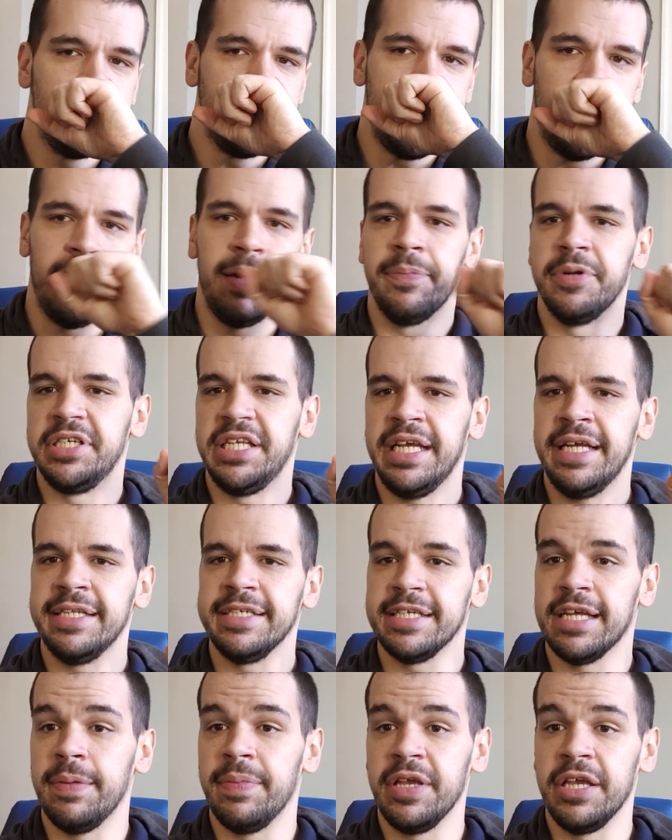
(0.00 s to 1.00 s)
set number
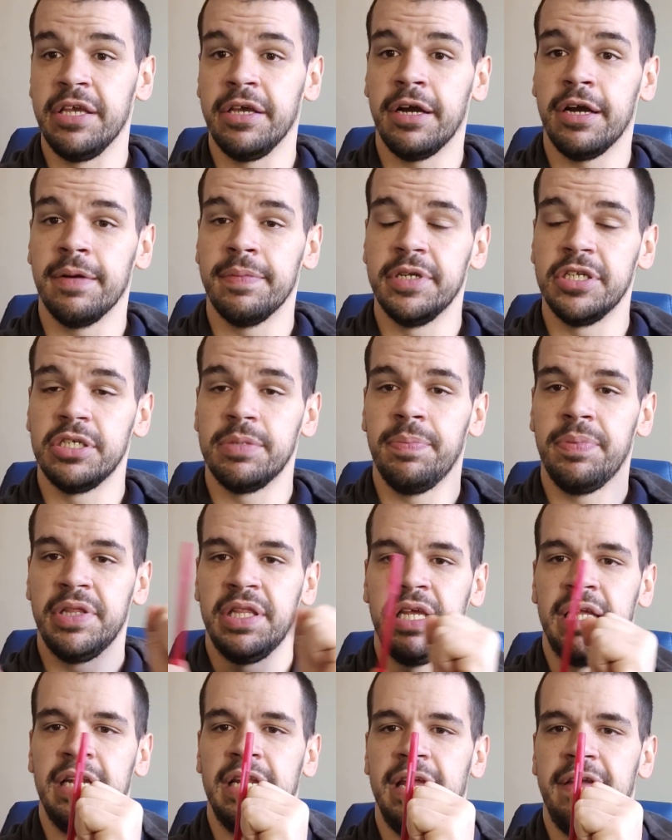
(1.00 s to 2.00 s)
10 is going to be garbage.
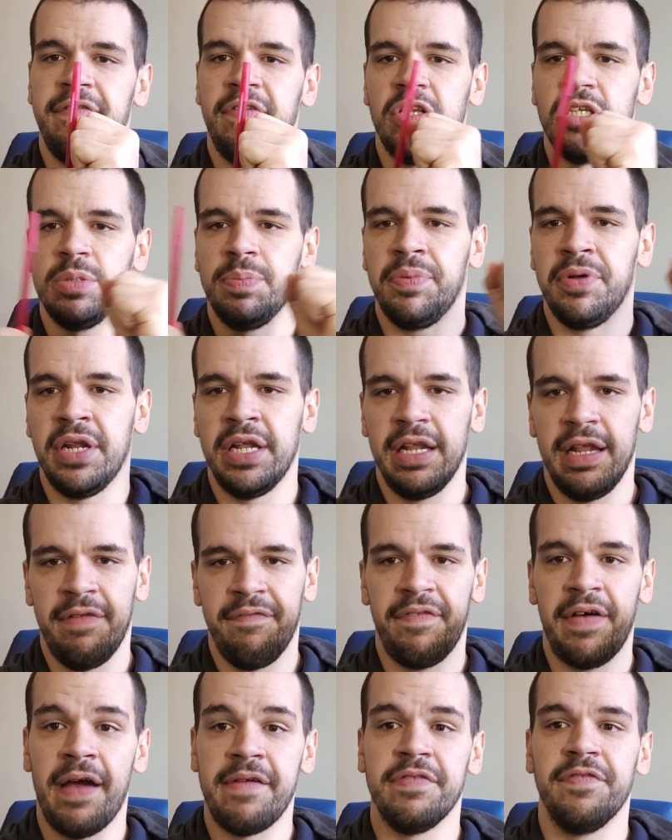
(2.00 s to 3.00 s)
But then if you split it
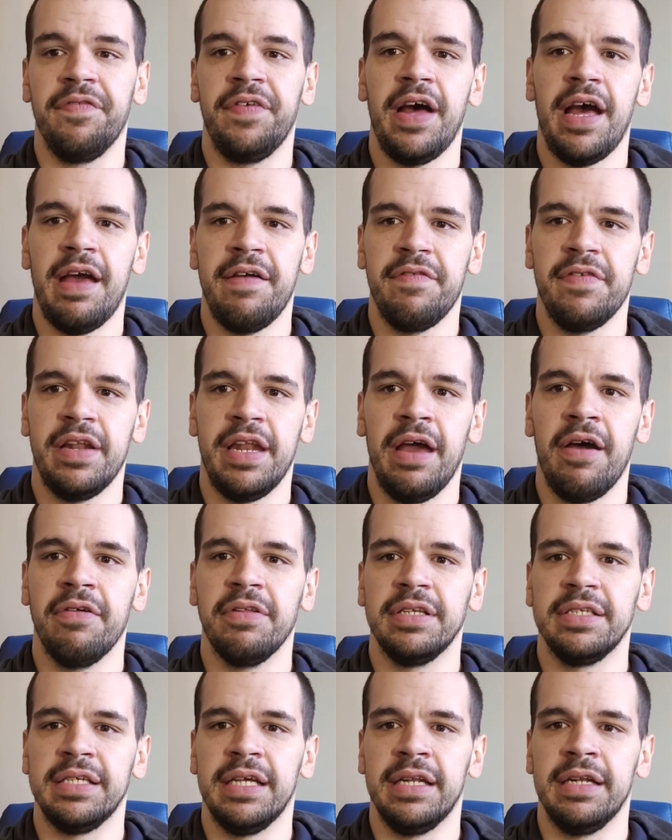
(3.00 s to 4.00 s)
in 5 and 5, now
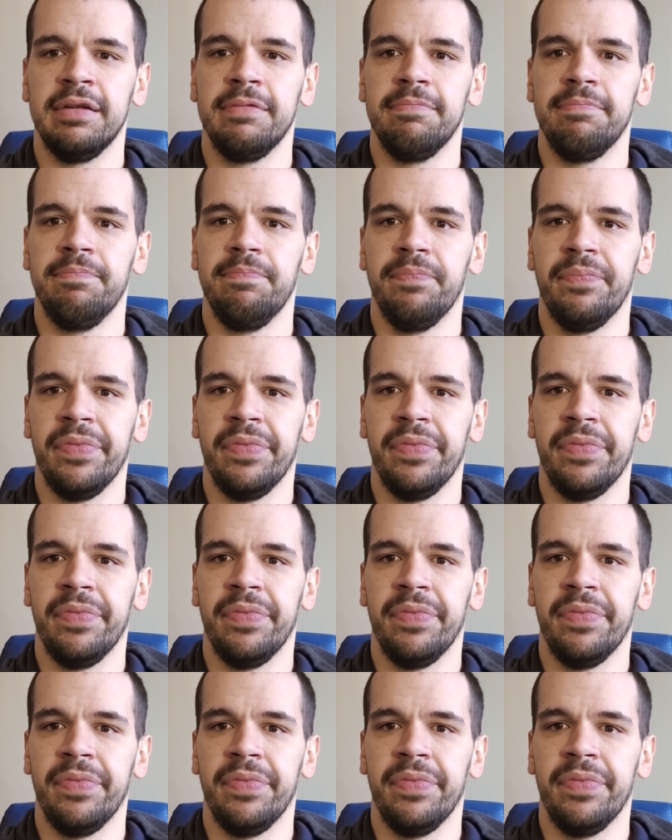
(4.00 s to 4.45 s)
all of a sudden